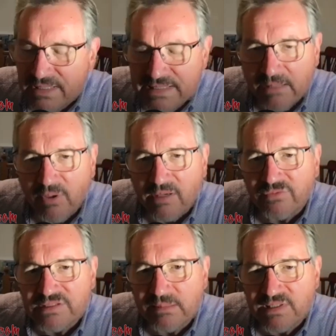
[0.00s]
to take a break
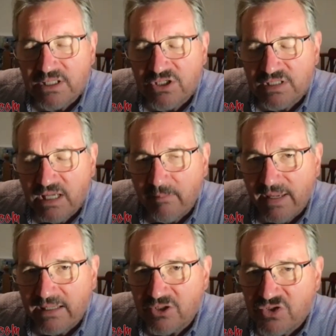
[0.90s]
for some messages and come
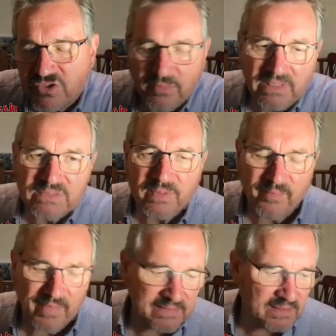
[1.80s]
back in just 2 minutes with
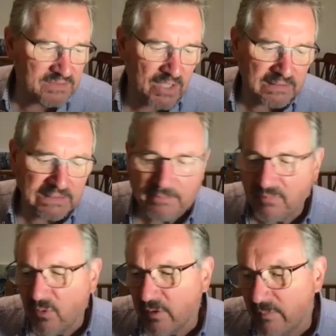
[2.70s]
Amanda and talk a little bit
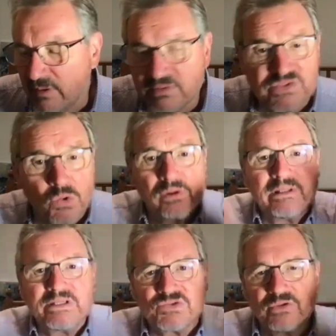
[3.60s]
more about this oral
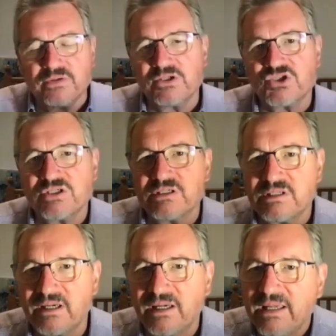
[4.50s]
history that
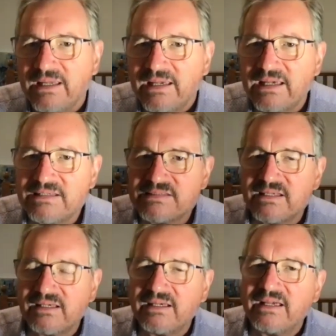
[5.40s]
she
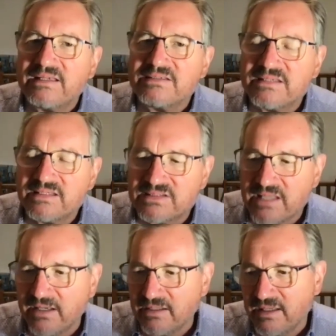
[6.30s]
has
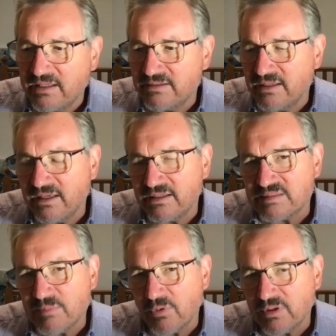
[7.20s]
studied and
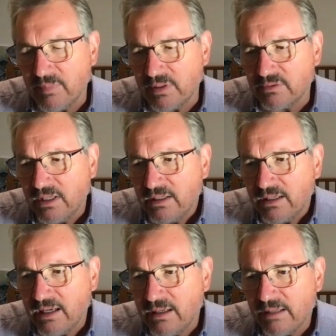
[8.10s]
spoken about,
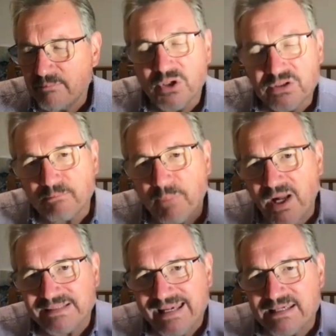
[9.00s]
and put
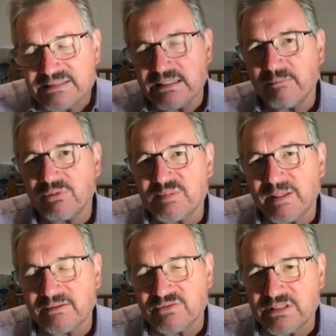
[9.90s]
podcasting in
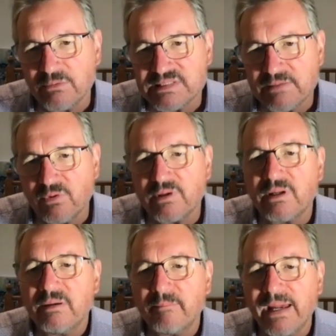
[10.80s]
perspective. Stay with us, everyone.
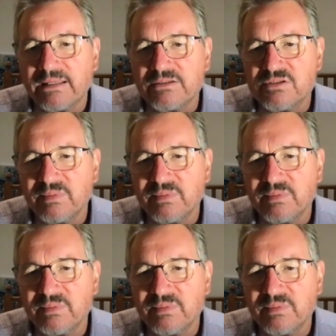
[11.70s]
Back in 2